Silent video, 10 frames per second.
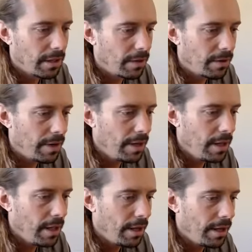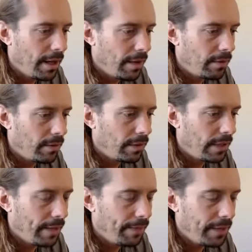All right, now
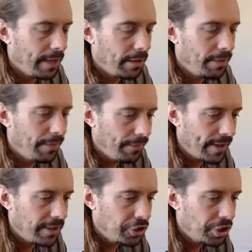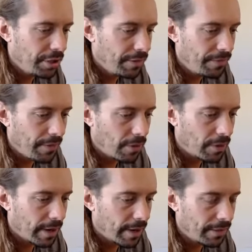left leg eventually
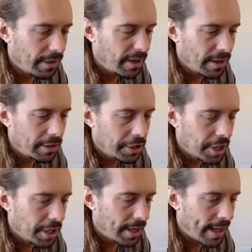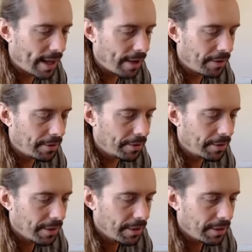forward after you kind of shake it out, or
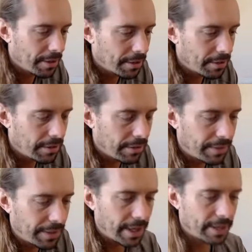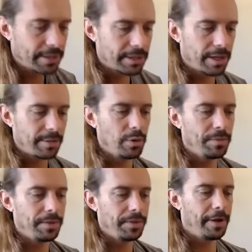you could do a little vinyasa type
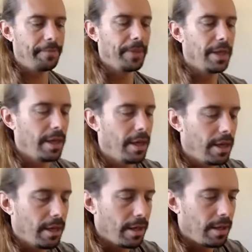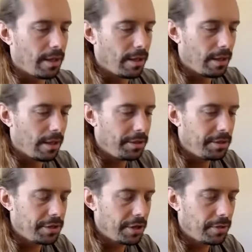movement there. And you
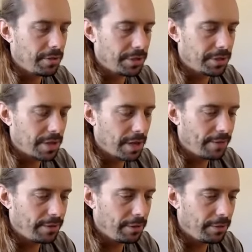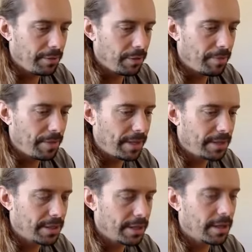start with just kind of a little bit more
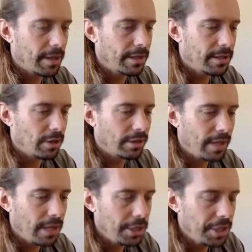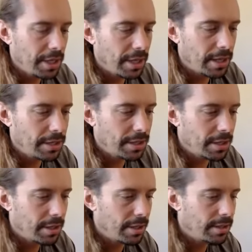basic. It's called
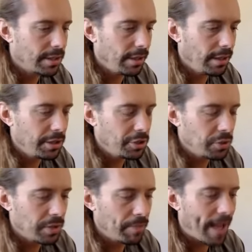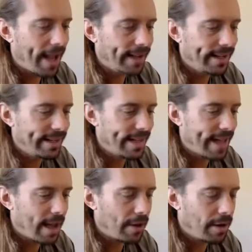Anjaneyasana. It's lunge with the back knee
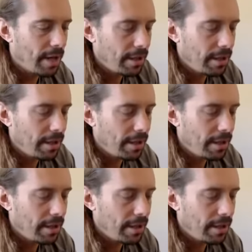down.